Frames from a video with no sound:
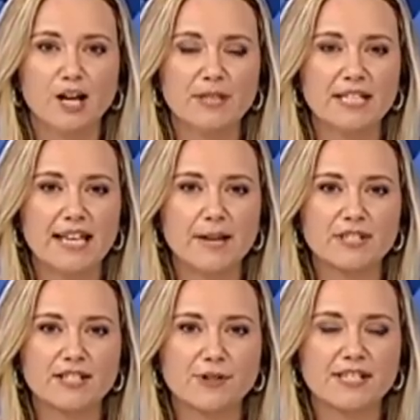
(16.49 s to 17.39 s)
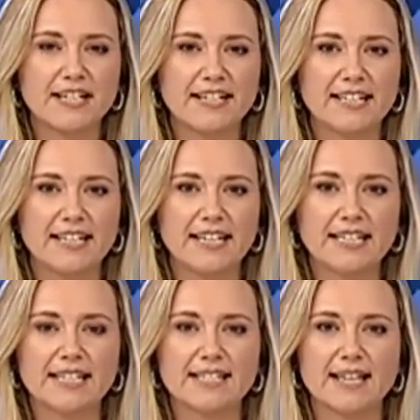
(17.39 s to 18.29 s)
But Labor's Christina
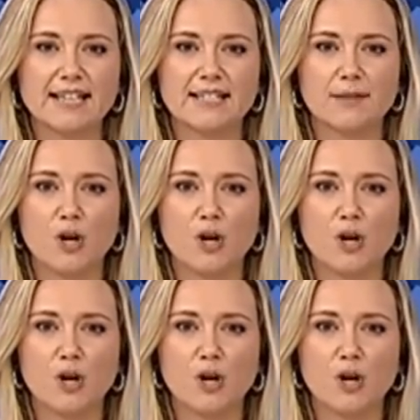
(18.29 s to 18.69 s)
Keneally says the